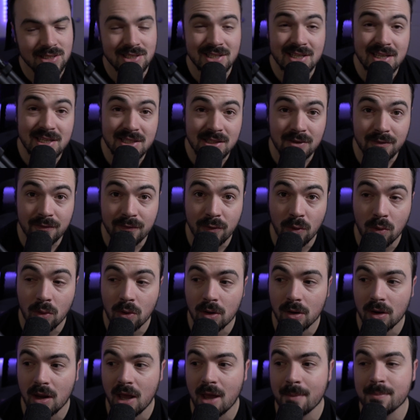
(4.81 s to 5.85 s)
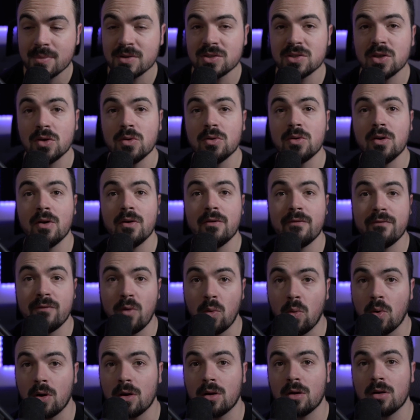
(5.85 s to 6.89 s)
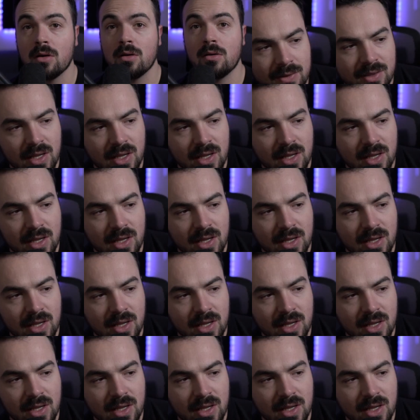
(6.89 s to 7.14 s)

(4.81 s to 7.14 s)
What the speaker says: Season 4, Episode 4.